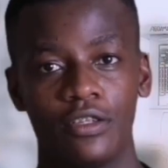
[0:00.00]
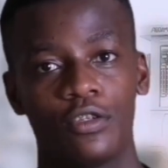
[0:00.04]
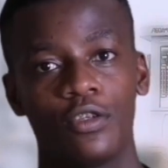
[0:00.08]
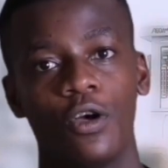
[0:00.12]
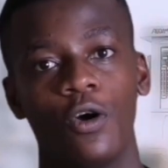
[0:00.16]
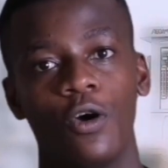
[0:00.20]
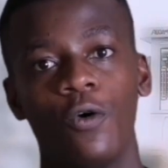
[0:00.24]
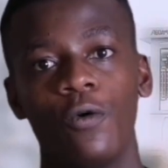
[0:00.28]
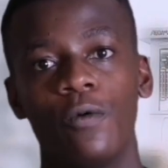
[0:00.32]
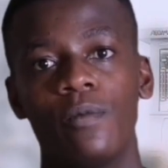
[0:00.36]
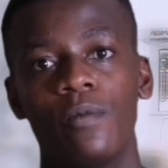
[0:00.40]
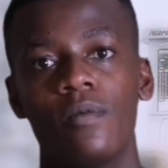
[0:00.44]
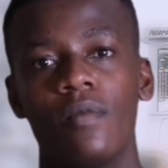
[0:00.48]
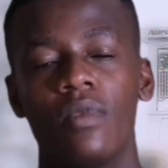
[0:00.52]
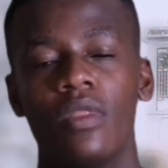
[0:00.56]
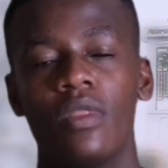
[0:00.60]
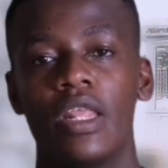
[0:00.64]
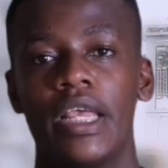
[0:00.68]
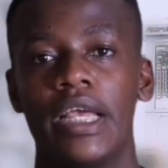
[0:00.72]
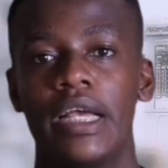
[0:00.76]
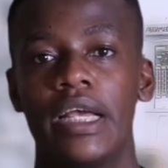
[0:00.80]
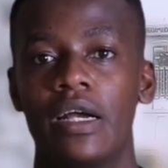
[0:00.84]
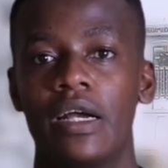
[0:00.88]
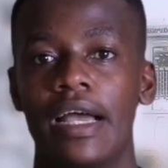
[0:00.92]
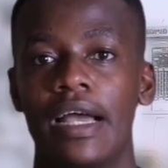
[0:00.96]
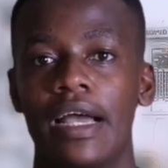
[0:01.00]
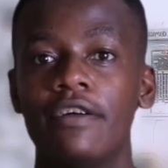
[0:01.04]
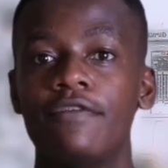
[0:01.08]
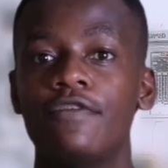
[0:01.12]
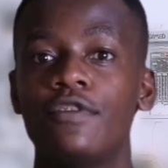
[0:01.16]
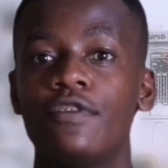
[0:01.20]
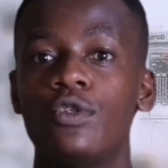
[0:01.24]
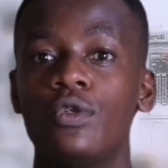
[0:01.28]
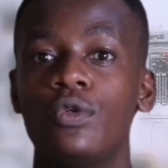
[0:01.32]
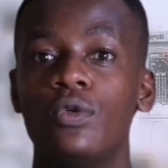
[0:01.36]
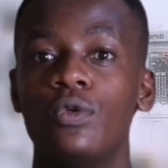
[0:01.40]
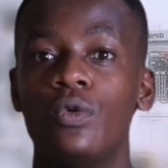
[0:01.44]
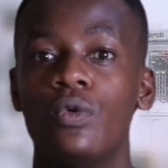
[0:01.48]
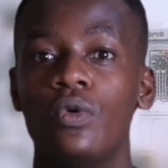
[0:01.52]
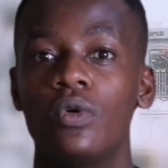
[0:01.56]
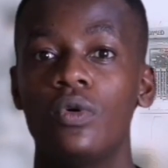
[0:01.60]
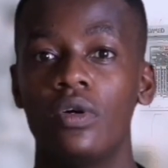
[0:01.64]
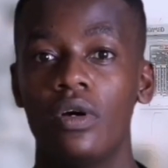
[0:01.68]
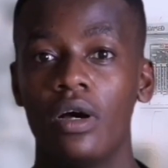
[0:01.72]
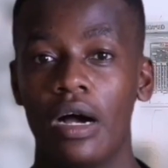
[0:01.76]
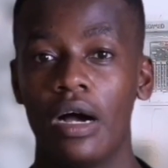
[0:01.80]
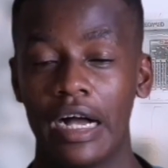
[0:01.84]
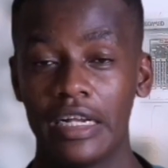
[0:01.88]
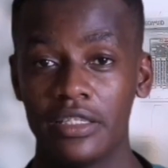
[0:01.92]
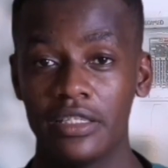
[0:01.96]
So have to
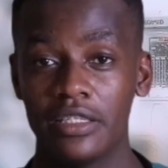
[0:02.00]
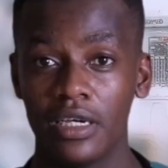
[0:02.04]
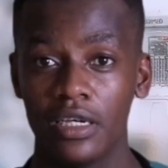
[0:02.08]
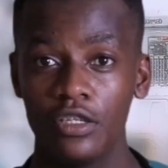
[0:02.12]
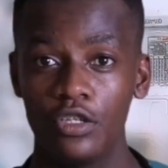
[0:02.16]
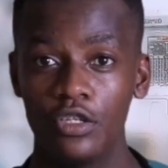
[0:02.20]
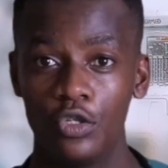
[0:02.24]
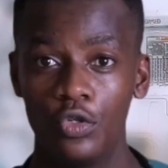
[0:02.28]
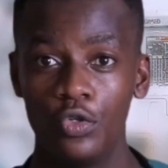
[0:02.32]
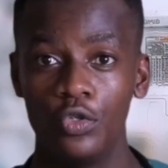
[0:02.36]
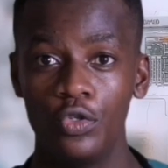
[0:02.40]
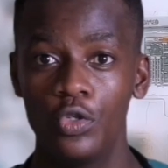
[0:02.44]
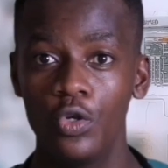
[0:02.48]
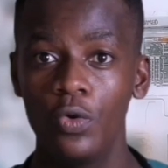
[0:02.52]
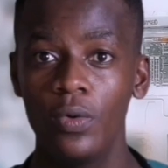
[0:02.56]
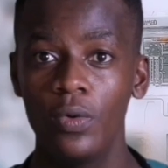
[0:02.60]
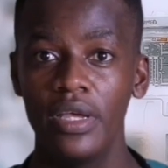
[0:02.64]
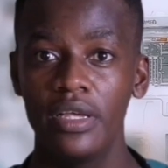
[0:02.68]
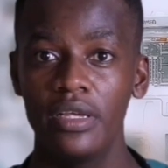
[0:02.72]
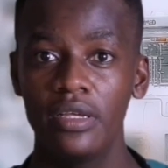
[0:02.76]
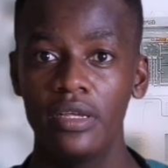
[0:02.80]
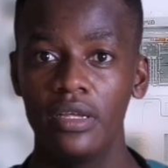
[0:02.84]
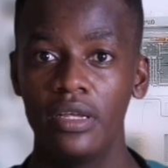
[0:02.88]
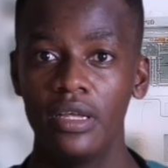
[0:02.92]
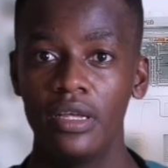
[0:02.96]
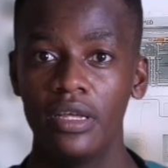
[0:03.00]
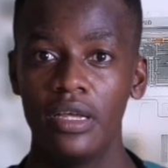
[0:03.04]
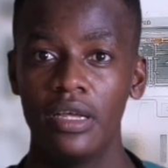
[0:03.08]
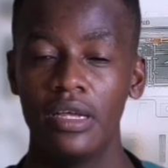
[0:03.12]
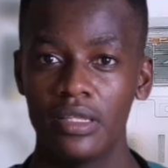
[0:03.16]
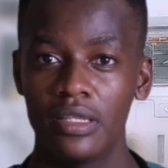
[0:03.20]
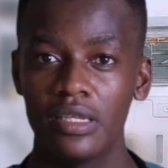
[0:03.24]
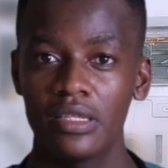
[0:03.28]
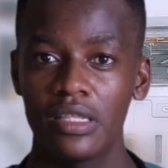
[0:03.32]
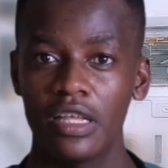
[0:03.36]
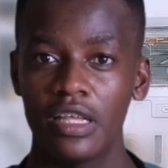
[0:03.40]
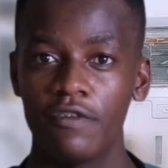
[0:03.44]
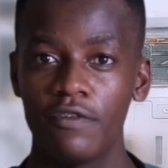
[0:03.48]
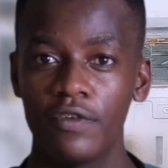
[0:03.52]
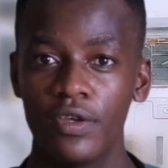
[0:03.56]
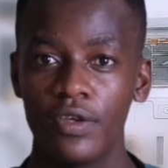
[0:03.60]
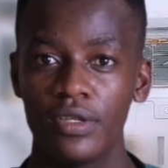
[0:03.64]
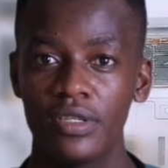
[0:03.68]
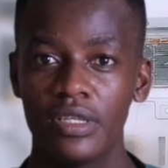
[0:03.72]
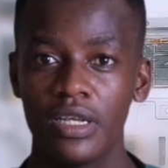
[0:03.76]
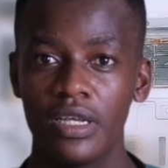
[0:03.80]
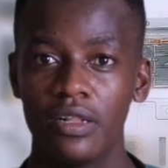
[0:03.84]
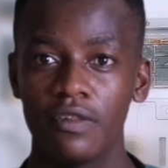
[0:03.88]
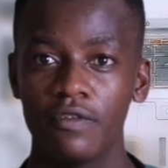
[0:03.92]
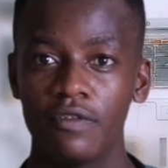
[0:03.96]
adjust to doing the stuff for
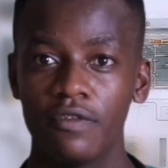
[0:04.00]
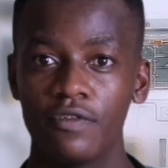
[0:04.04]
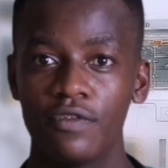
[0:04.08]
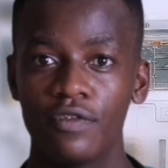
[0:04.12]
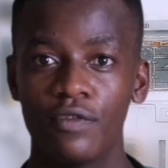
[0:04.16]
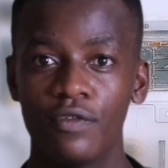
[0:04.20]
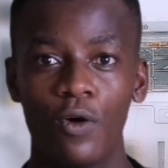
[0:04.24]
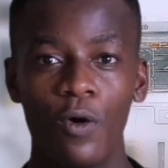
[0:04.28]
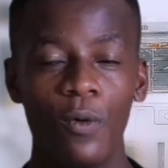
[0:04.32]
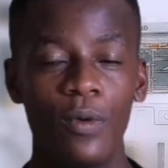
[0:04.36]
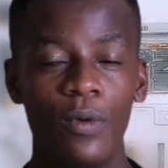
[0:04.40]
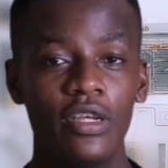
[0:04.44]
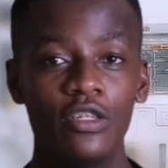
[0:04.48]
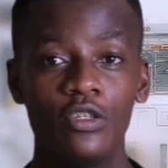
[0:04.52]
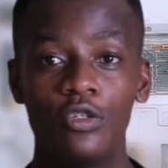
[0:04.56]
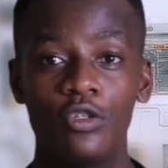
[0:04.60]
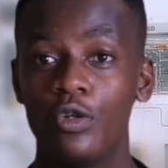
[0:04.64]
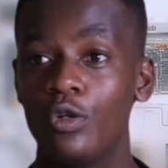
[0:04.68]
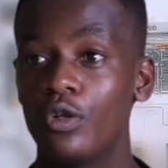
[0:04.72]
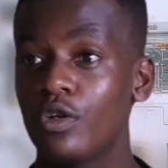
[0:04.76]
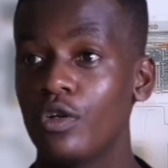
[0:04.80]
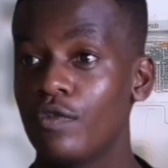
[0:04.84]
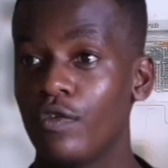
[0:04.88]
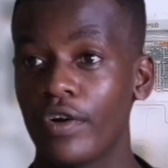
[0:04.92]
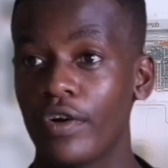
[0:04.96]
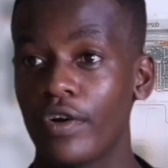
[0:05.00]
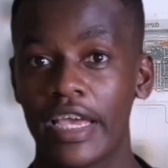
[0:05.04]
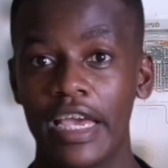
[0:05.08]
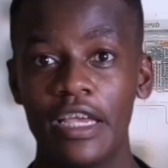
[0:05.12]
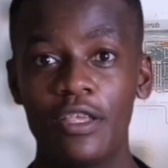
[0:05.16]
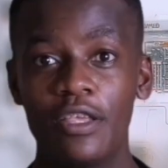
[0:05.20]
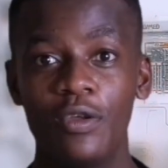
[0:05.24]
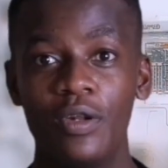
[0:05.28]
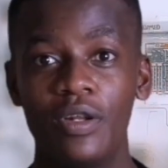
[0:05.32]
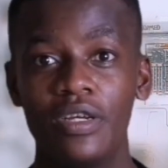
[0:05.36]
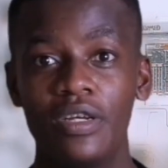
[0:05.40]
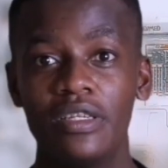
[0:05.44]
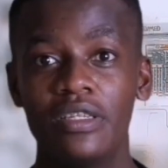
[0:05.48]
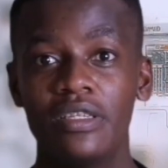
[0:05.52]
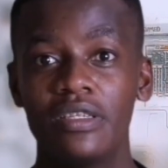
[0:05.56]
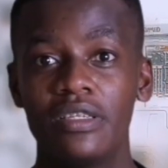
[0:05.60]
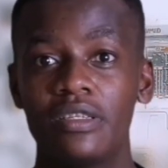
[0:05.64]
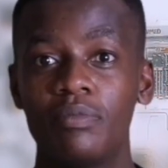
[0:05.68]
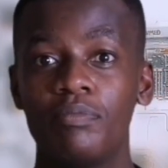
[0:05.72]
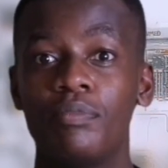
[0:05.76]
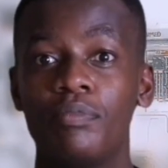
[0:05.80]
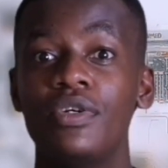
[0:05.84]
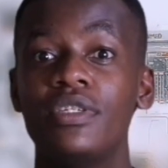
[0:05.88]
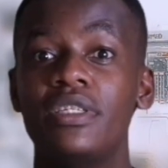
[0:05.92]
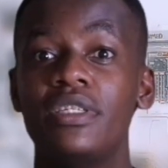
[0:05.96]
yourself, going to look for
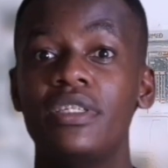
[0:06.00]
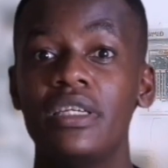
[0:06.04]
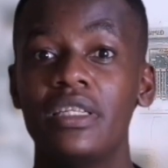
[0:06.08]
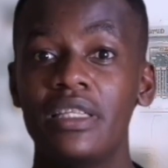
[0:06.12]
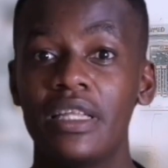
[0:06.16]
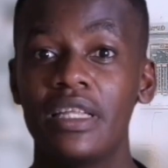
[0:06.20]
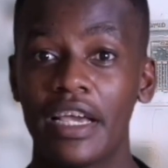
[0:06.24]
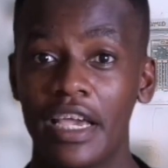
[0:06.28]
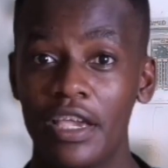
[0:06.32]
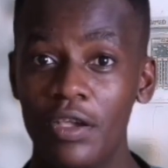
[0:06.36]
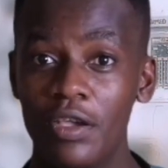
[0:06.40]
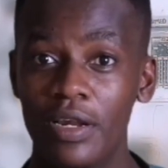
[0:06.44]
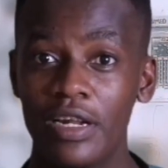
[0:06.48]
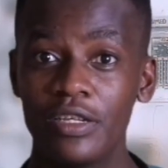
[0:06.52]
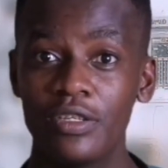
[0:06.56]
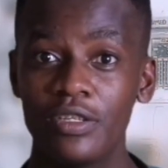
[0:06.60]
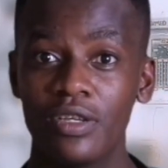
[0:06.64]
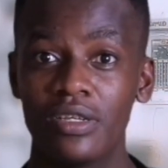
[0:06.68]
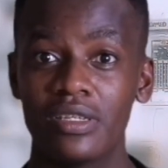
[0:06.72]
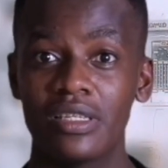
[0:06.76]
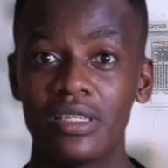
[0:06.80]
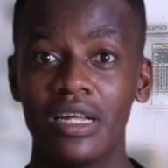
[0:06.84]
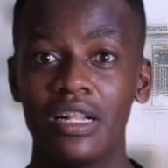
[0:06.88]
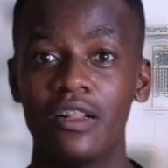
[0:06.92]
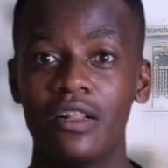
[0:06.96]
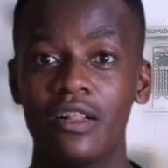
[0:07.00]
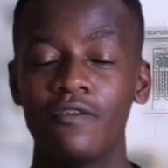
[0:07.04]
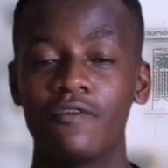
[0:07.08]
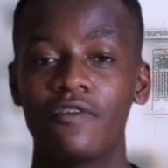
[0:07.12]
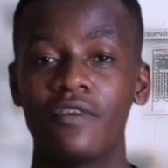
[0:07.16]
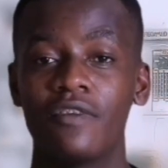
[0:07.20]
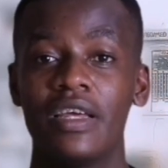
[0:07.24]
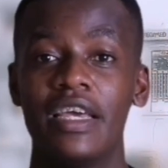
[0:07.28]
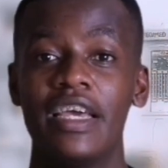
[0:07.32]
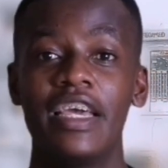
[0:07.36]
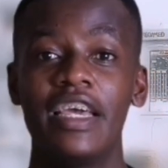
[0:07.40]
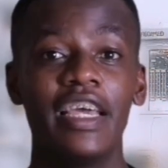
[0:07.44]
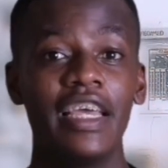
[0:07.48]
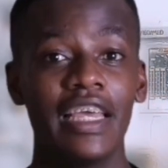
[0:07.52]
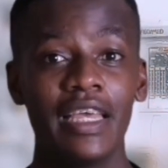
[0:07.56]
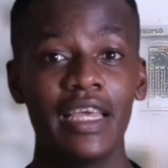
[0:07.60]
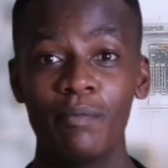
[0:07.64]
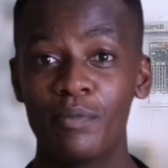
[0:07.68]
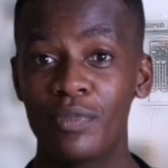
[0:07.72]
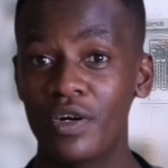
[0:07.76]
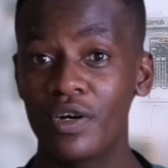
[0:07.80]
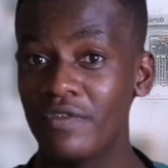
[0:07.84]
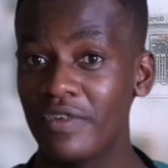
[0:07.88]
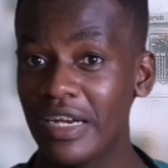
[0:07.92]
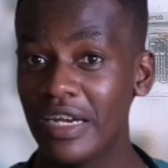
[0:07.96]
cannulas, putting the cannulas yourself,
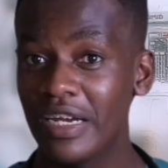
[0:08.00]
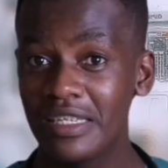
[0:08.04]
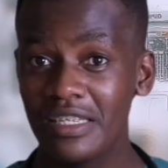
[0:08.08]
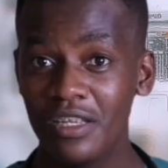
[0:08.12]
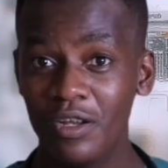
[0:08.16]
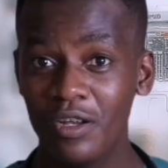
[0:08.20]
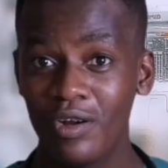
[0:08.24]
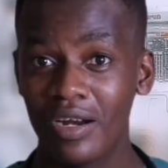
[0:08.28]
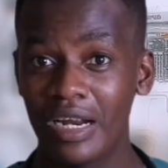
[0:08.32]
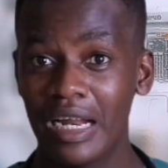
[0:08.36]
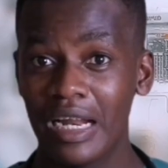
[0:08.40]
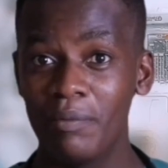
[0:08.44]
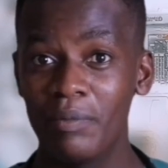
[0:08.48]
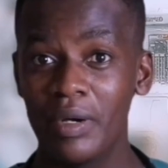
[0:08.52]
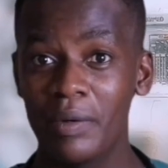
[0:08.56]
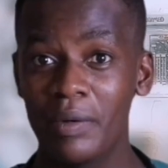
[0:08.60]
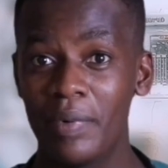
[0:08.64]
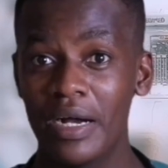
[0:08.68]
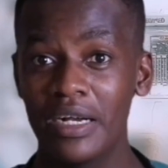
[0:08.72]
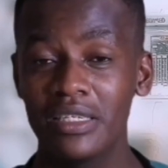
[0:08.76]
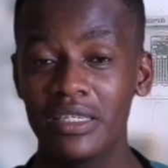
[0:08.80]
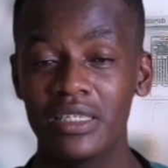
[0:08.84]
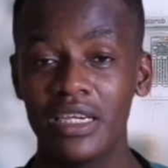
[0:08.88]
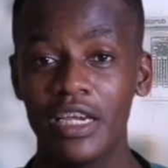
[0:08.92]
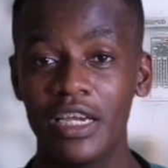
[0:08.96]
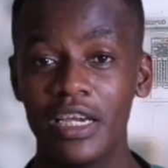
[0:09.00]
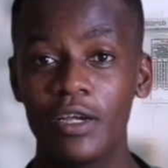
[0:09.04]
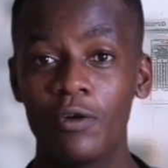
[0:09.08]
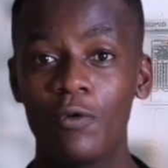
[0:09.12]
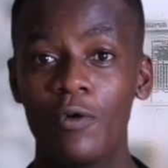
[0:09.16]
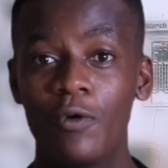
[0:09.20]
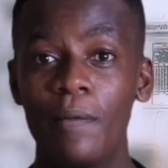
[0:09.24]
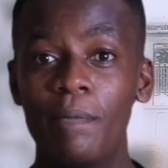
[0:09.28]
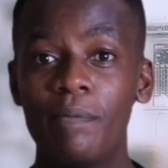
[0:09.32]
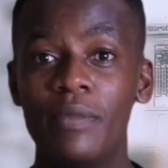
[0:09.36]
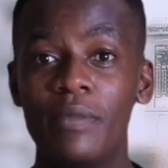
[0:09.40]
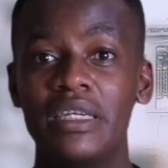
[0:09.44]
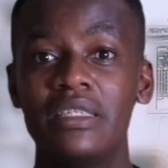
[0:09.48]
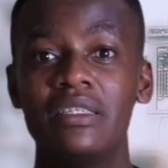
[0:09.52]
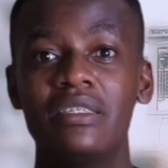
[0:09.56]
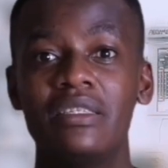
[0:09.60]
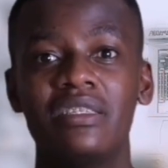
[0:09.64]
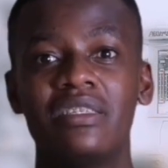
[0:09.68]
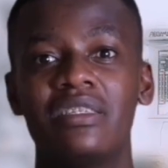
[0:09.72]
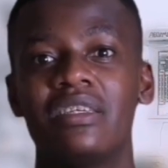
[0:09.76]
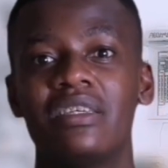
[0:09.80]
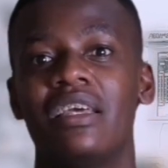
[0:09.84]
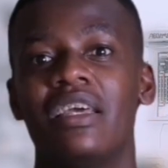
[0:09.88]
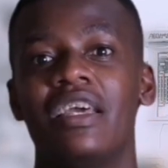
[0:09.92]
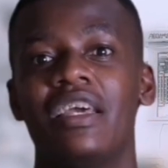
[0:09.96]
improvising on lumbar puncture
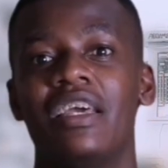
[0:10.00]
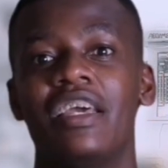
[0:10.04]
equipment,